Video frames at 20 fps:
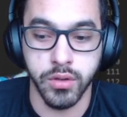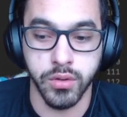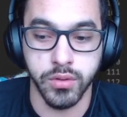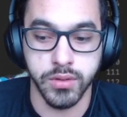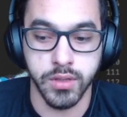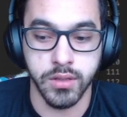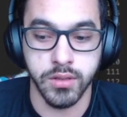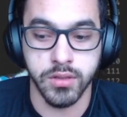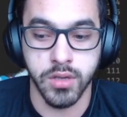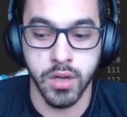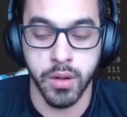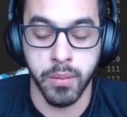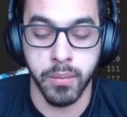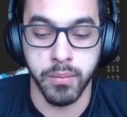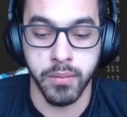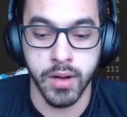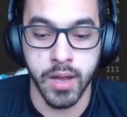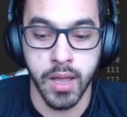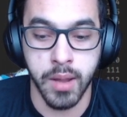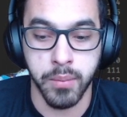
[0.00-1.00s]
using
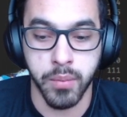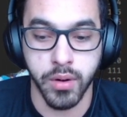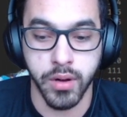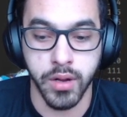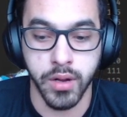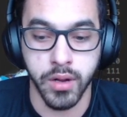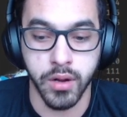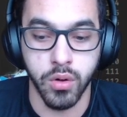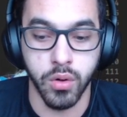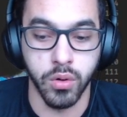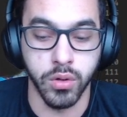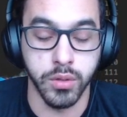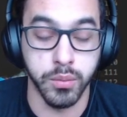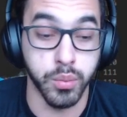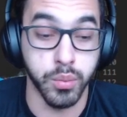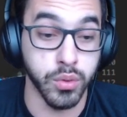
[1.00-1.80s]
some library called